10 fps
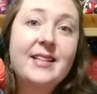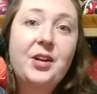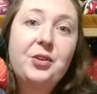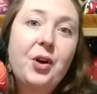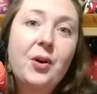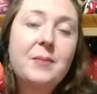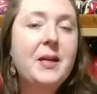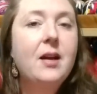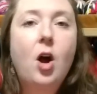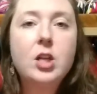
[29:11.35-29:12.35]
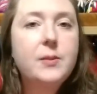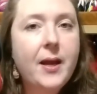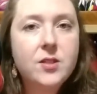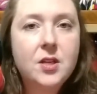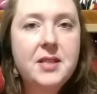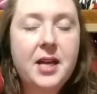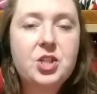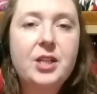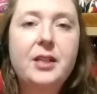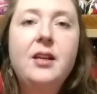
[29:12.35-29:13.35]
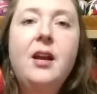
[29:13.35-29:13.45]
I don't know, I mean it all depends on tension,